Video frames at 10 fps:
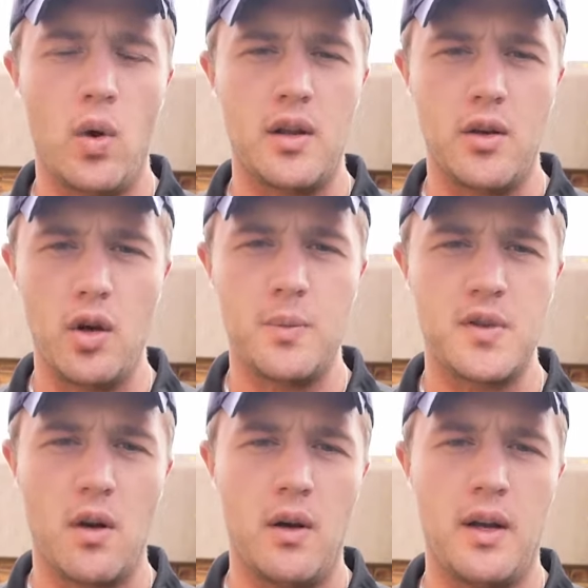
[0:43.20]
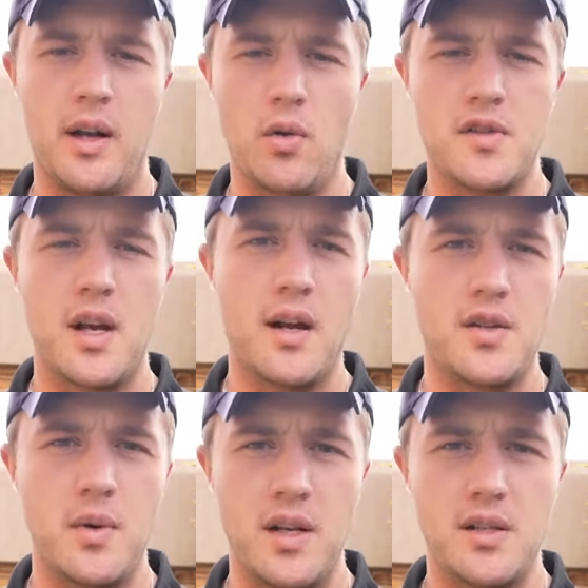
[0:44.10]
what the grips are, and then also how
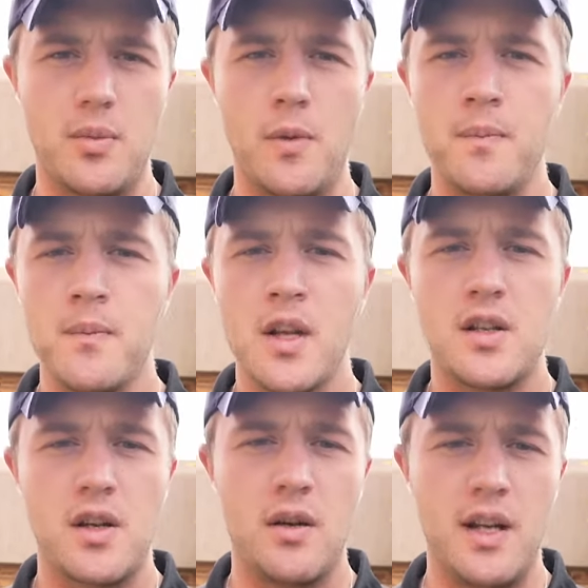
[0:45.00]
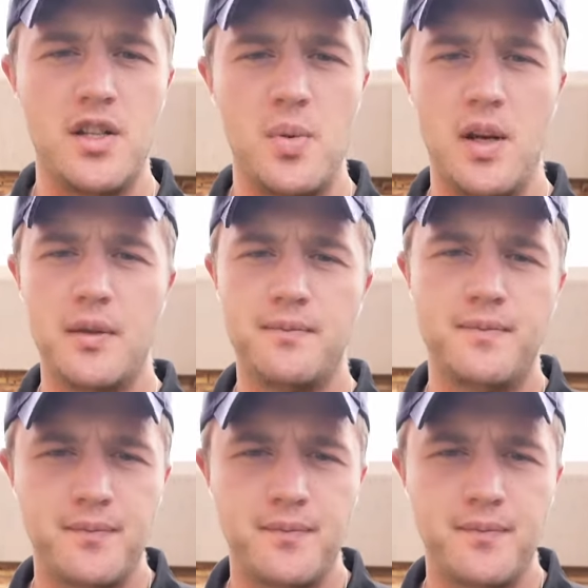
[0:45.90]
to release the ball. So an in swinger.